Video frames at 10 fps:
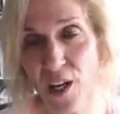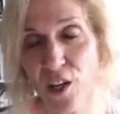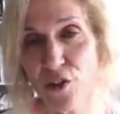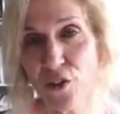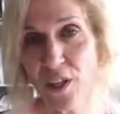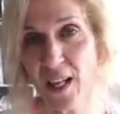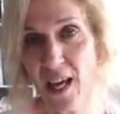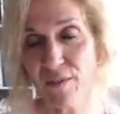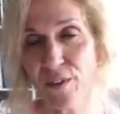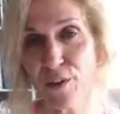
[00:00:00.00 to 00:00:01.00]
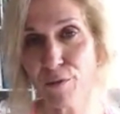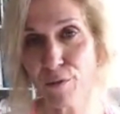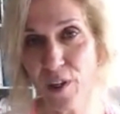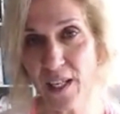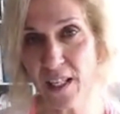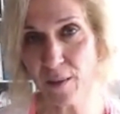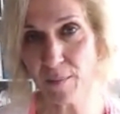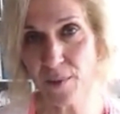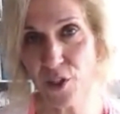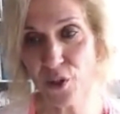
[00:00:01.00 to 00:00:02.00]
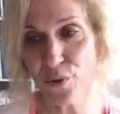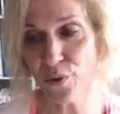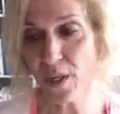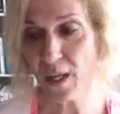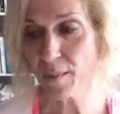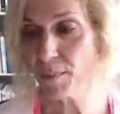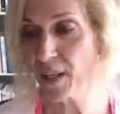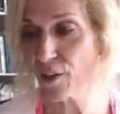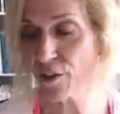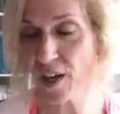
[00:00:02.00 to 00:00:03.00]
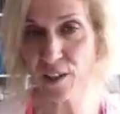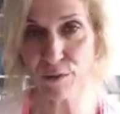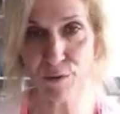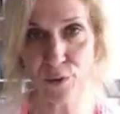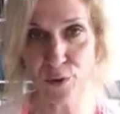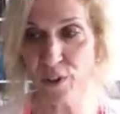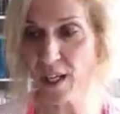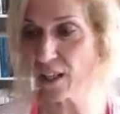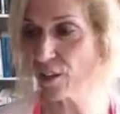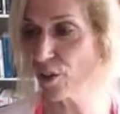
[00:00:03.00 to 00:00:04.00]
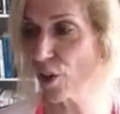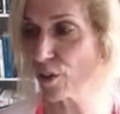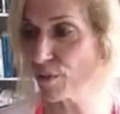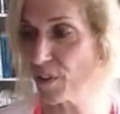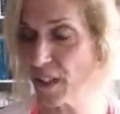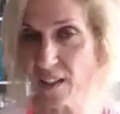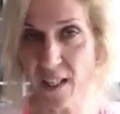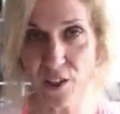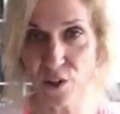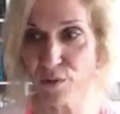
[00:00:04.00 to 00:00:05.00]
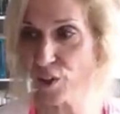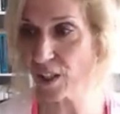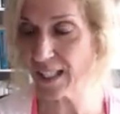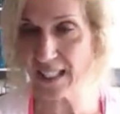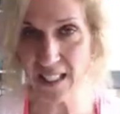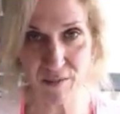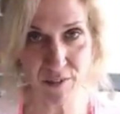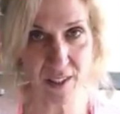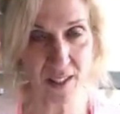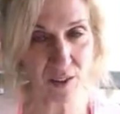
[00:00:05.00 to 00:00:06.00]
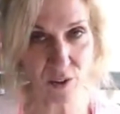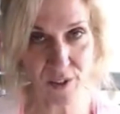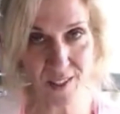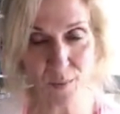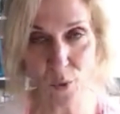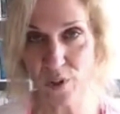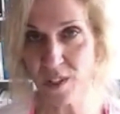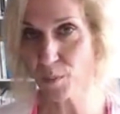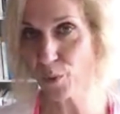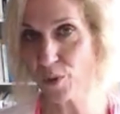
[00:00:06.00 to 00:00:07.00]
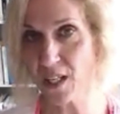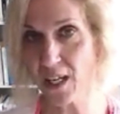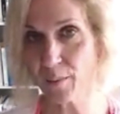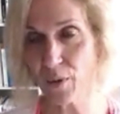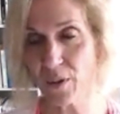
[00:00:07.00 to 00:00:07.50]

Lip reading: You can have the freedom to be around food and not feel that you've got to eat everything on the smorgasbord table.